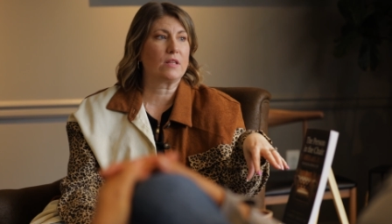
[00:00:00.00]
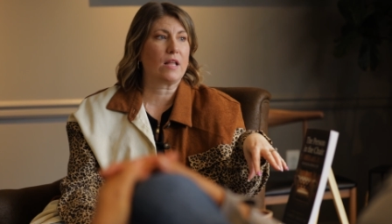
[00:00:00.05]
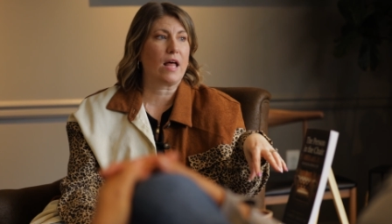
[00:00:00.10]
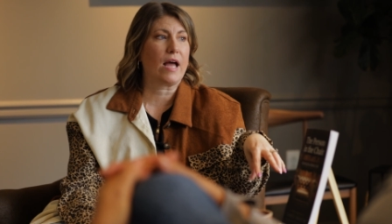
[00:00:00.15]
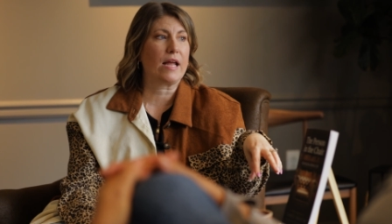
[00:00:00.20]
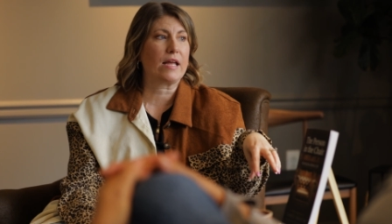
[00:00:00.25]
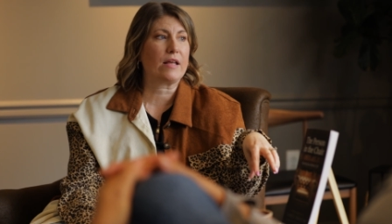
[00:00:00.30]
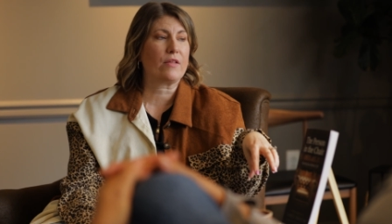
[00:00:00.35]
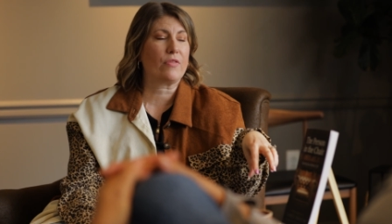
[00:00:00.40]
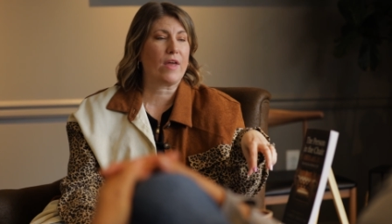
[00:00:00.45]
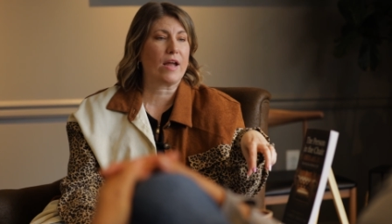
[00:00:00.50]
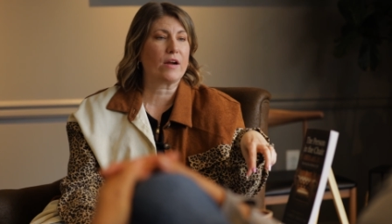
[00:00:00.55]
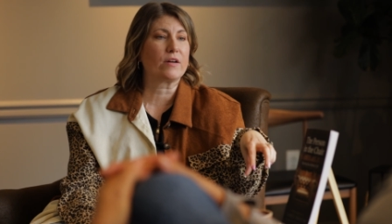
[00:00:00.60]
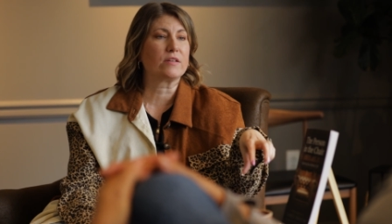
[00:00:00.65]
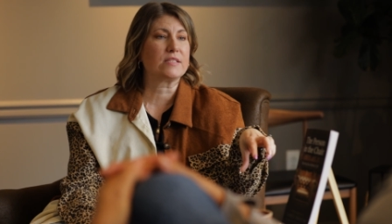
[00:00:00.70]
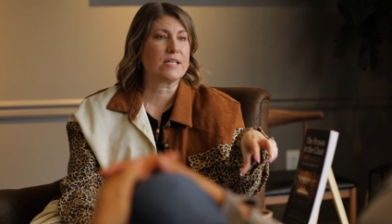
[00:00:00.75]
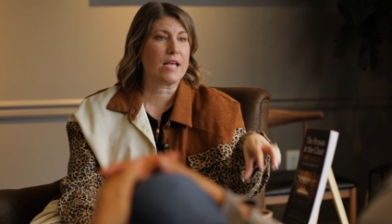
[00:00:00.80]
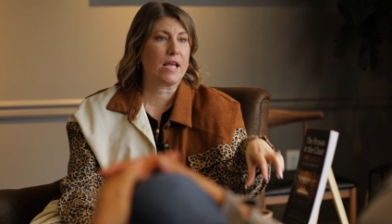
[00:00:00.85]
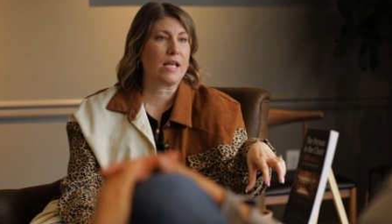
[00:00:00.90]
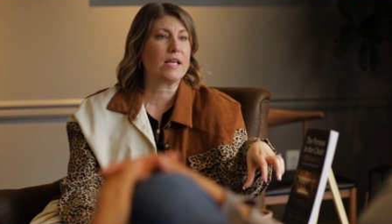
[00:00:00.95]
like they're
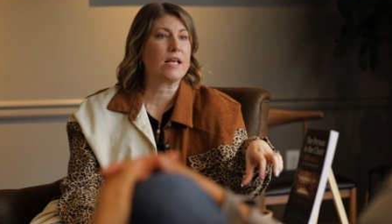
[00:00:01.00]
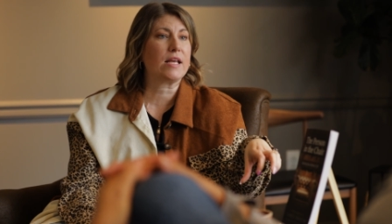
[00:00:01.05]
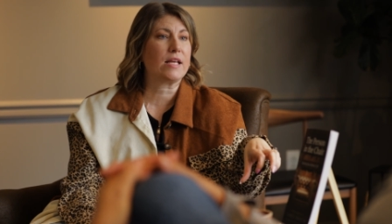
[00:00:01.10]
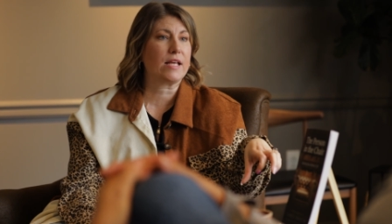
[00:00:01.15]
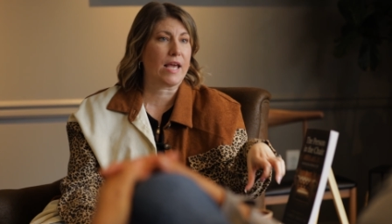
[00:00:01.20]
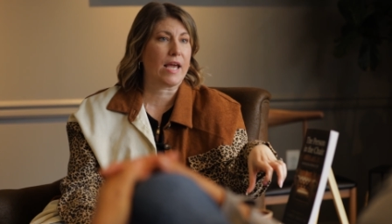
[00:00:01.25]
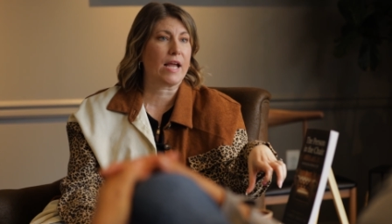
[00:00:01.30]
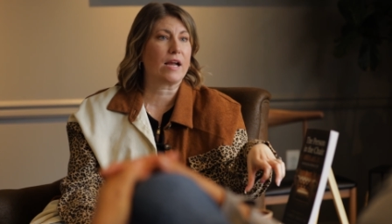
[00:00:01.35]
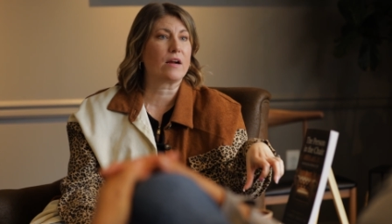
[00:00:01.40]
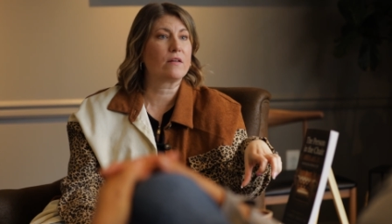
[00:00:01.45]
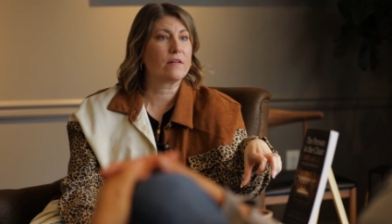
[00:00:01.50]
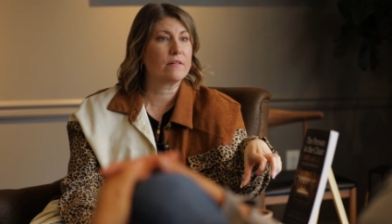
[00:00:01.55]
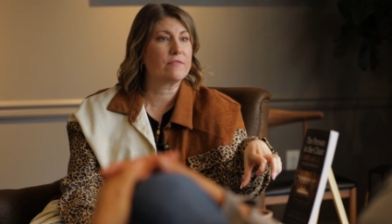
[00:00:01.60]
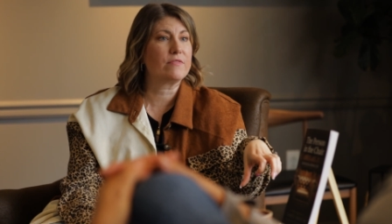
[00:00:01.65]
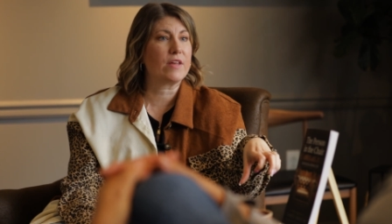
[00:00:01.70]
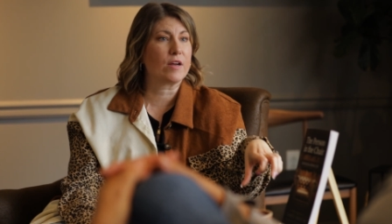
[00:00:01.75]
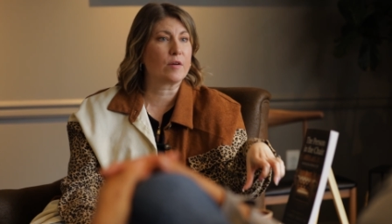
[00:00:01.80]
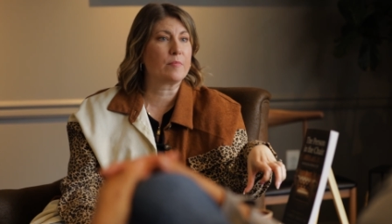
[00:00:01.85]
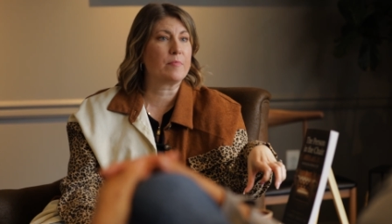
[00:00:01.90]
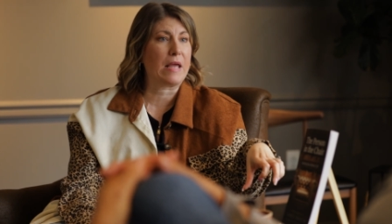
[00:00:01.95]
taking care
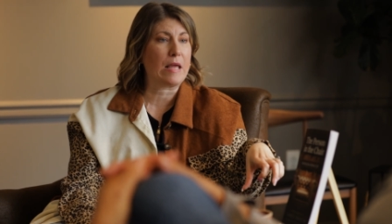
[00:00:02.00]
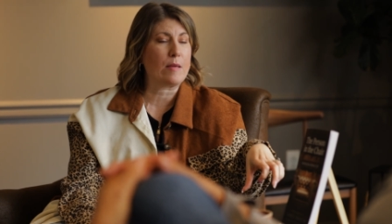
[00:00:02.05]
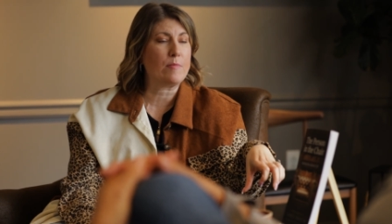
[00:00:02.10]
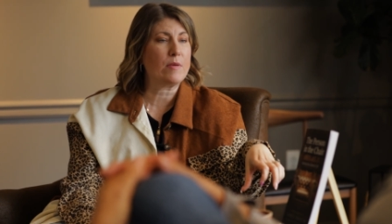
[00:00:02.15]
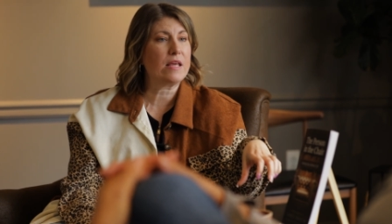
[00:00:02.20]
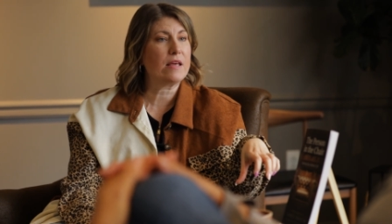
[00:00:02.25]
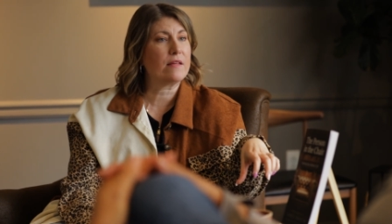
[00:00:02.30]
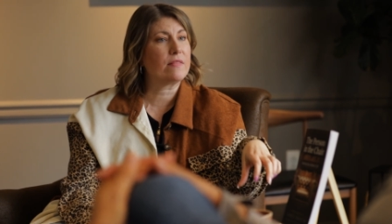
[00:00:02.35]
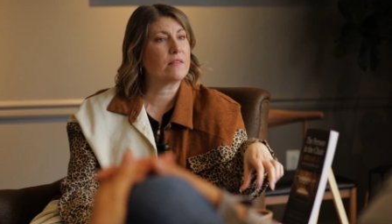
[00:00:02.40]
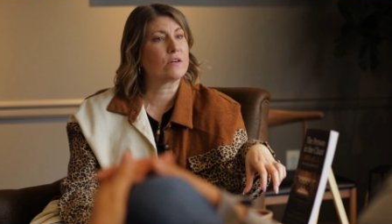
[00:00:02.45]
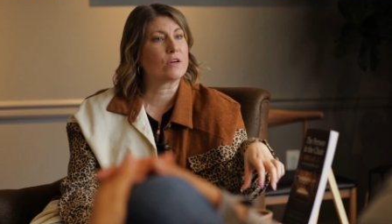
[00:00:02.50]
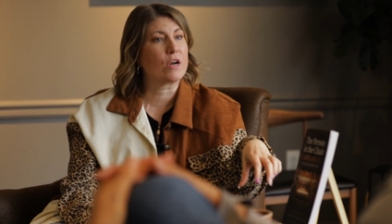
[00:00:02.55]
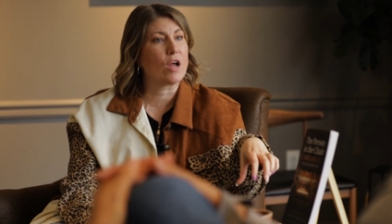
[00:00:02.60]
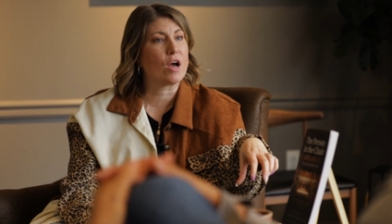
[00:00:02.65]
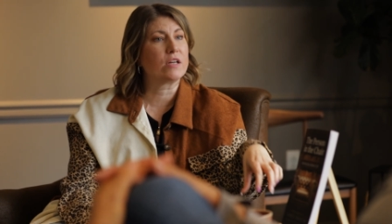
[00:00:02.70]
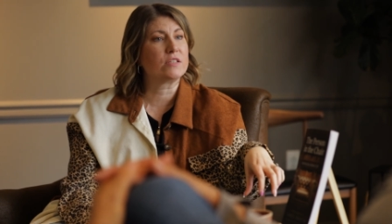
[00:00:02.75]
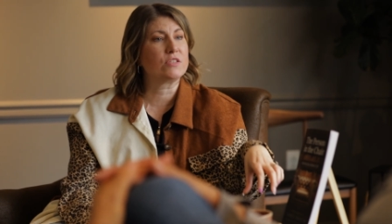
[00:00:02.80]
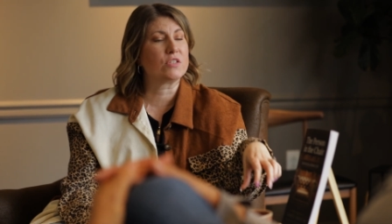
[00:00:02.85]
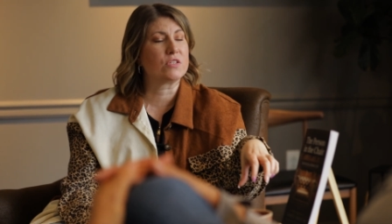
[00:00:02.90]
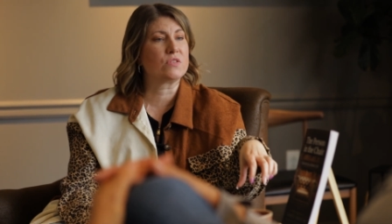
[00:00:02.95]
of their baby and they're
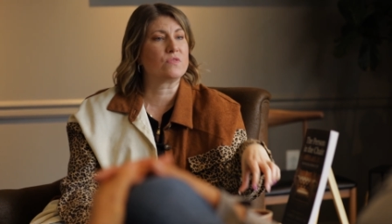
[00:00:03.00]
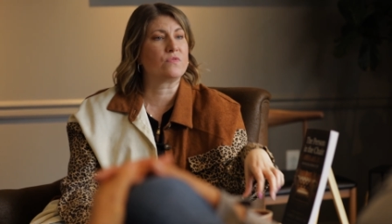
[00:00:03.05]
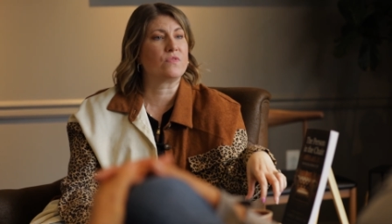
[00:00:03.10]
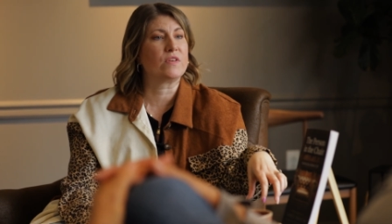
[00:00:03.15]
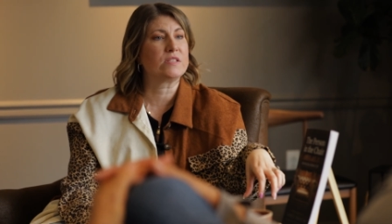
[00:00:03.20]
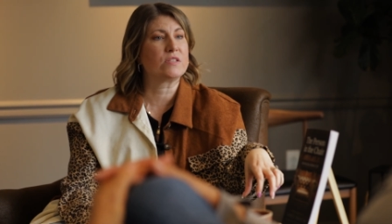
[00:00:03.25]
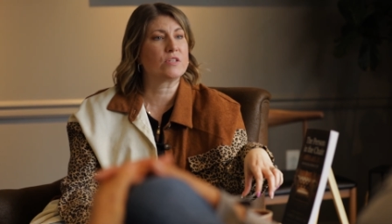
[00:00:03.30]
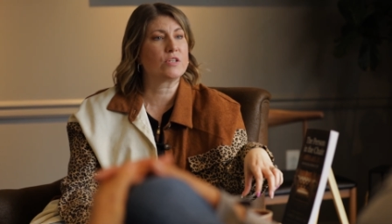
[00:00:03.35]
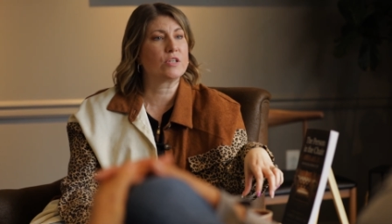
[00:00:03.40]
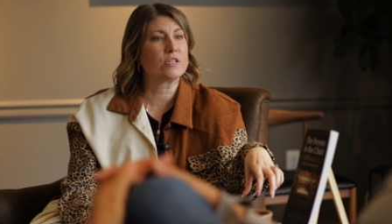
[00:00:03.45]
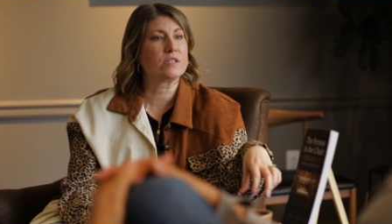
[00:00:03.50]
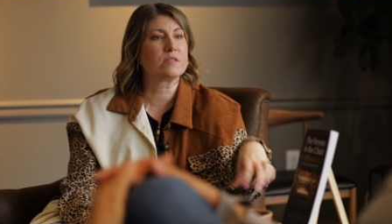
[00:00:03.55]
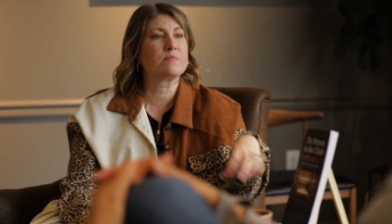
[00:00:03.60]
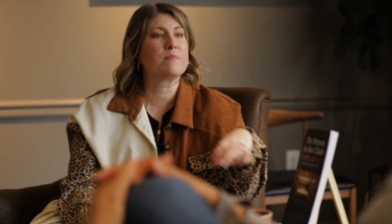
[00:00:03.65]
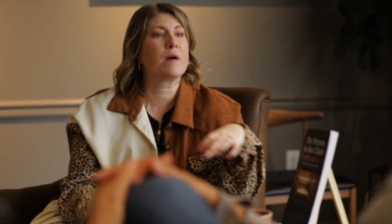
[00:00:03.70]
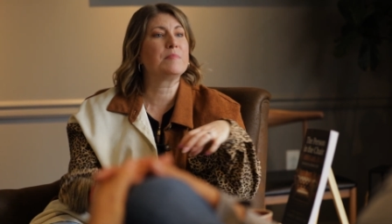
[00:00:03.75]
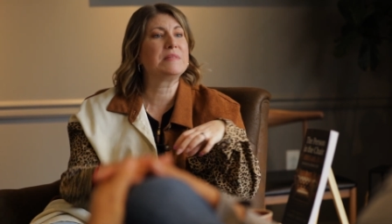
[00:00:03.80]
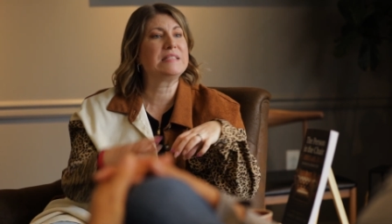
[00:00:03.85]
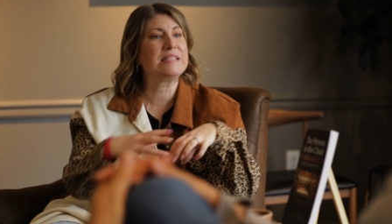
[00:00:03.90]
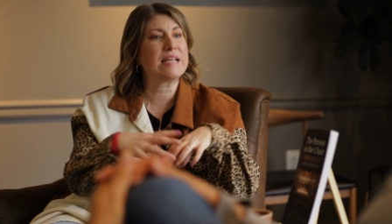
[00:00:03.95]
not just visitors,
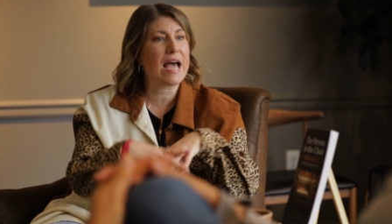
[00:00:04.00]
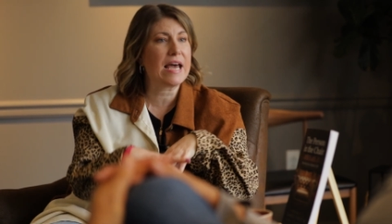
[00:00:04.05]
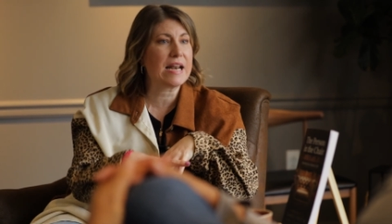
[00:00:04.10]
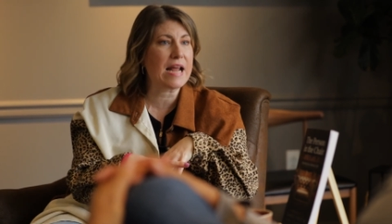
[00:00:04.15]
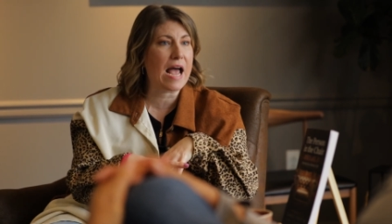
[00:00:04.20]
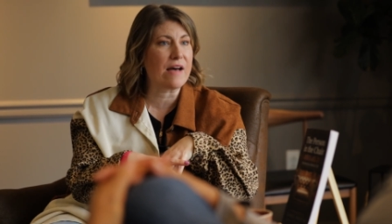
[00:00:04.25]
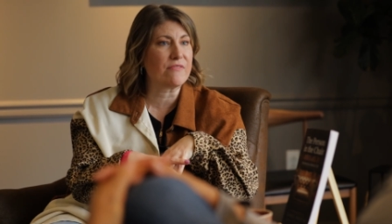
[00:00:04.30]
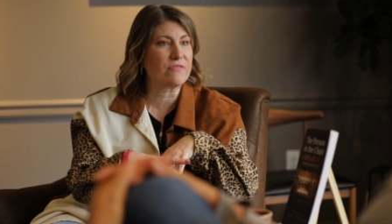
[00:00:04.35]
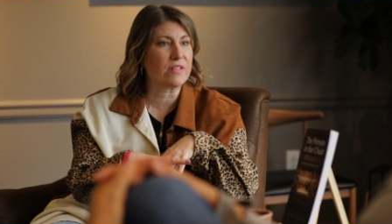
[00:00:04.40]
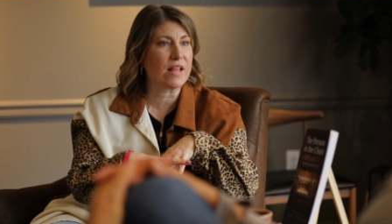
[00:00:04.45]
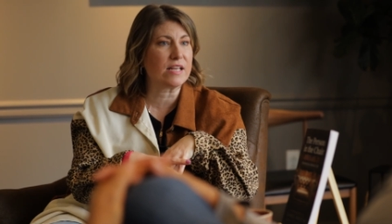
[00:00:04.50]
mom and dad have